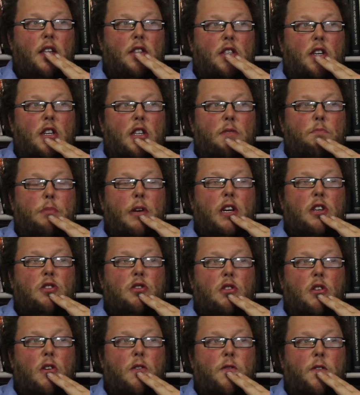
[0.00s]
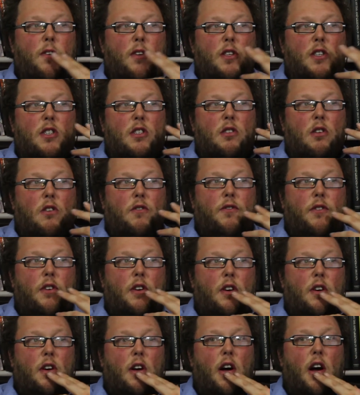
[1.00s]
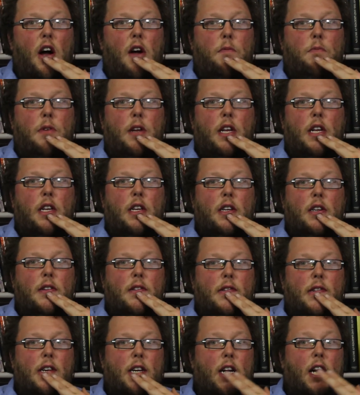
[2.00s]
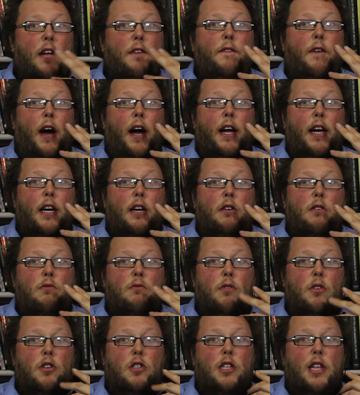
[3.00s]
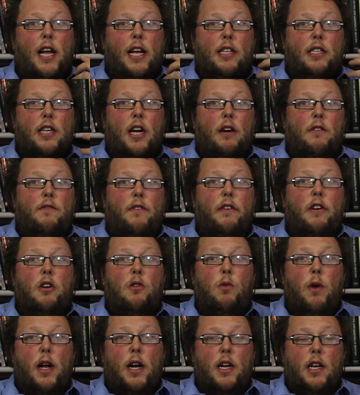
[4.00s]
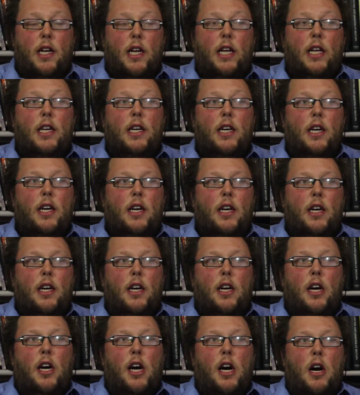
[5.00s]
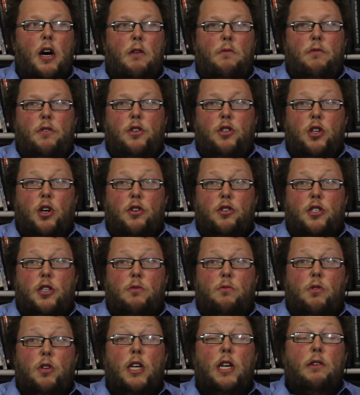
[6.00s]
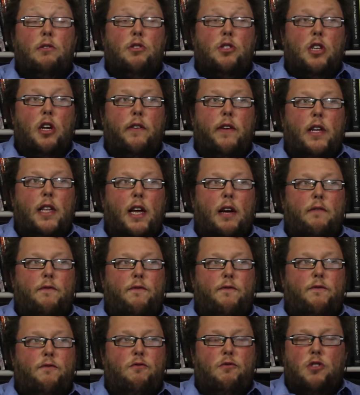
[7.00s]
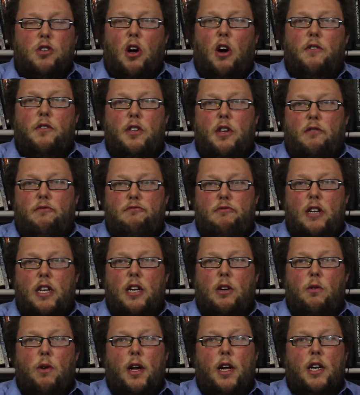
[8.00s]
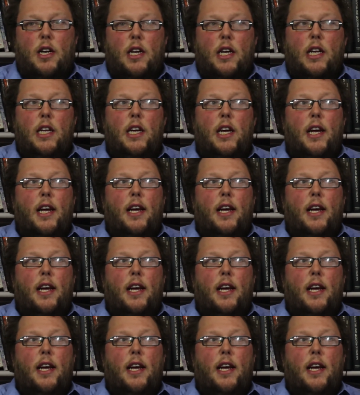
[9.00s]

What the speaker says: the big sort of opening cliffhanger was let down very quickly with the Doctor and what he was doing. That resolved itself really quickly,